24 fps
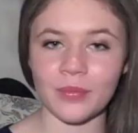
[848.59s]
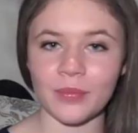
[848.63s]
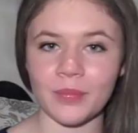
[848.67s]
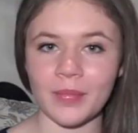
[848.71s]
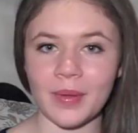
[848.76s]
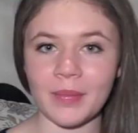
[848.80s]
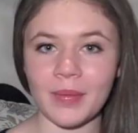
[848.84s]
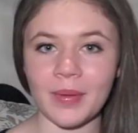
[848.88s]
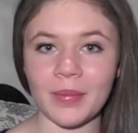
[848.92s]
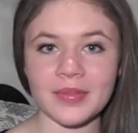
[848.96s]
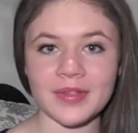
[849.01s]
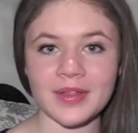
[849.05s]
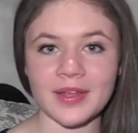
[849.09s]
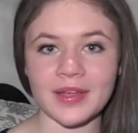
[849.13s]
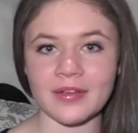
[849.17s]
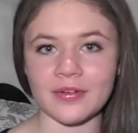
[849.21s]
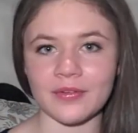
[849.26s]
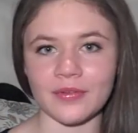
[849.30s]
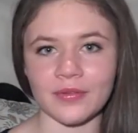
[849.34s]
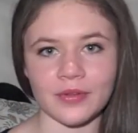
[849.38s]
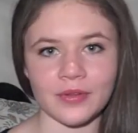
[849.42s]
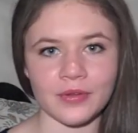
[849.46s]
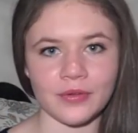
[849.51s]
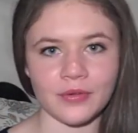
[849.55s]
My mum's done
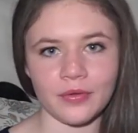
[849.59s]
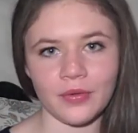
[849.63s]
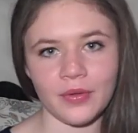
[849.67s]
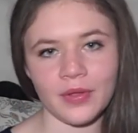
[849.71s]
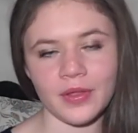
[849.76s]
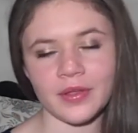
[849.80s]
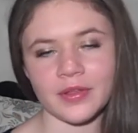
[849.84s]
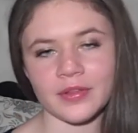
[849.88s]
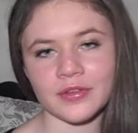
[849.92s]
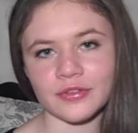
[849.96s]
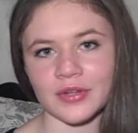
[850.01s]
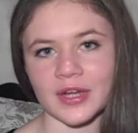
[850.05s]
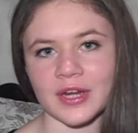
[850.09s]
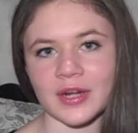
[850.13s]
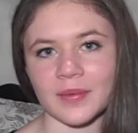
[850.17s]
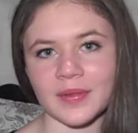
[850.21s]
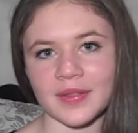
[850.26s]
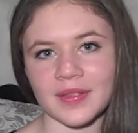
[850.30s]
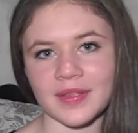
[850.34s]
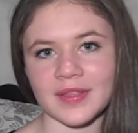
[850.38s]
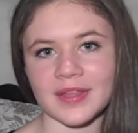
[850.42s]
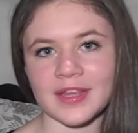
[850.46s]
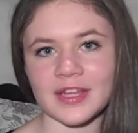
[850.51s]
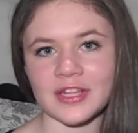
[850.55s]
all little straightening
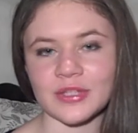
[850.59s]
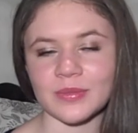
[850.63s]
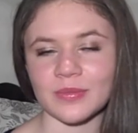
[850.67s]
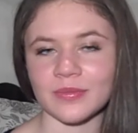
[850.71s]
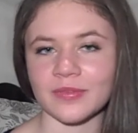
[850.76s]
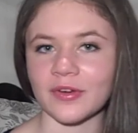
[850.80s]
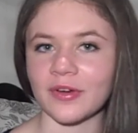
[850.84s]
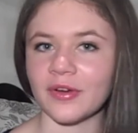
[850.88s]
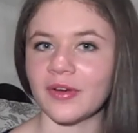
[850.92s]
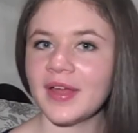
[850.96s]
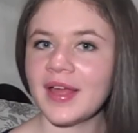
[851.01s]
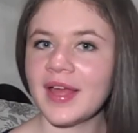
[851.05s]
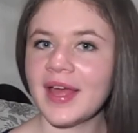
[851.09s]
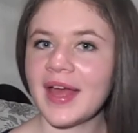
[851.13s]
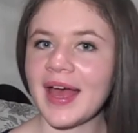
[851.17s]
ones in the kitchen before,